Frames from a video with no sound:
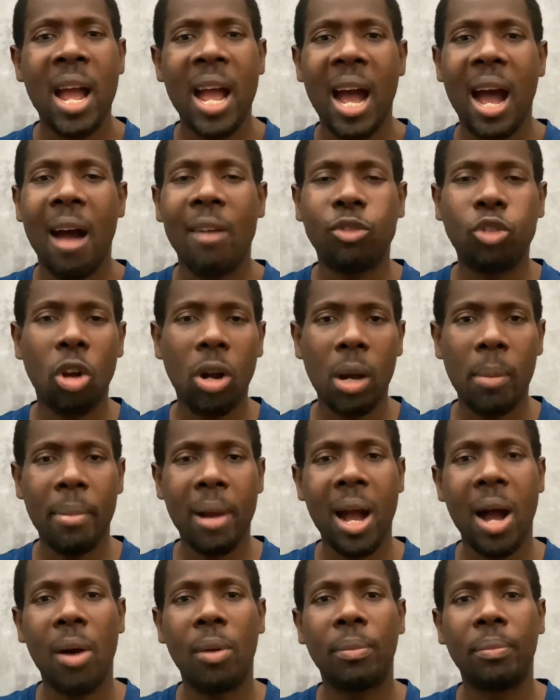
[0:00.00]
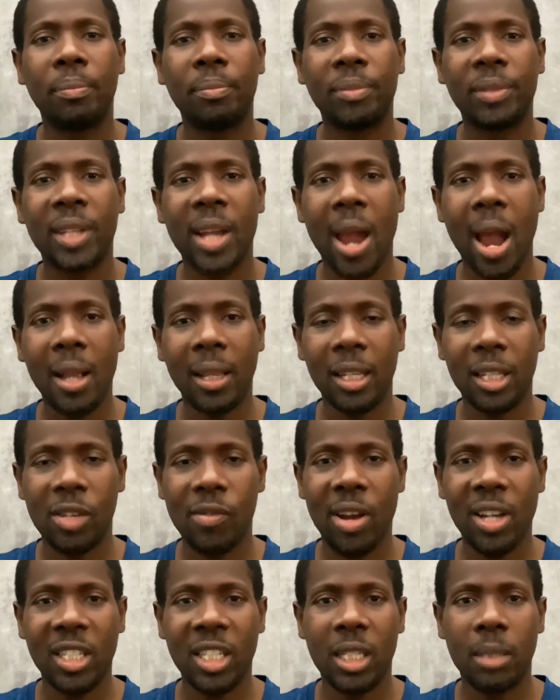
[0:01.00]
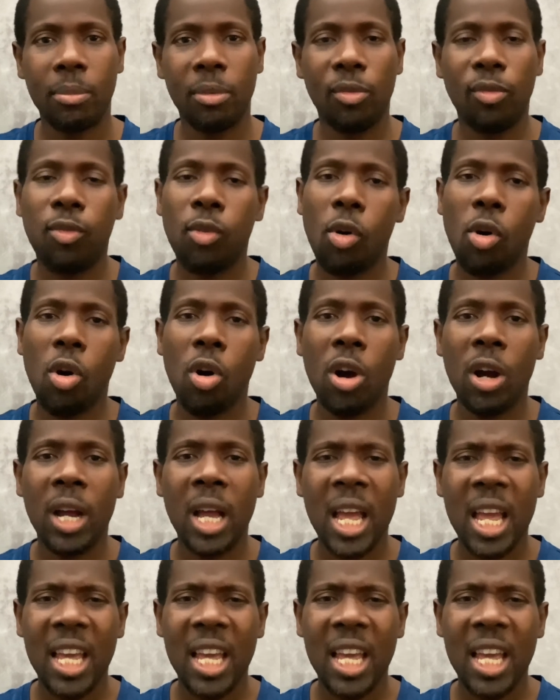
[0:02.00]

I've talked about character directions before.